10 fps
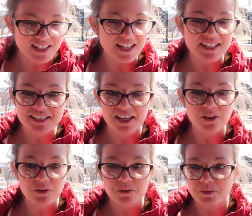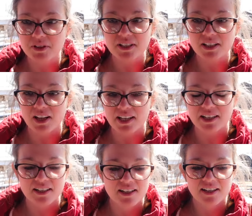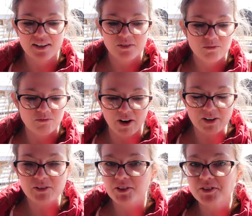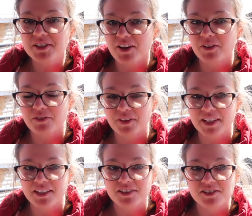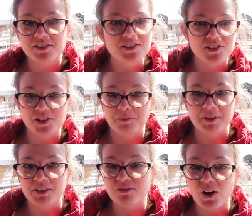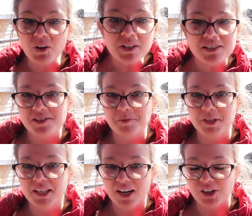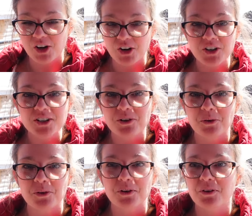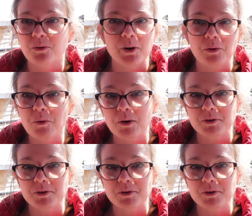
And I can tell they're really like, I couldn't tell if like something had fallen and somebody gotten hurt or like what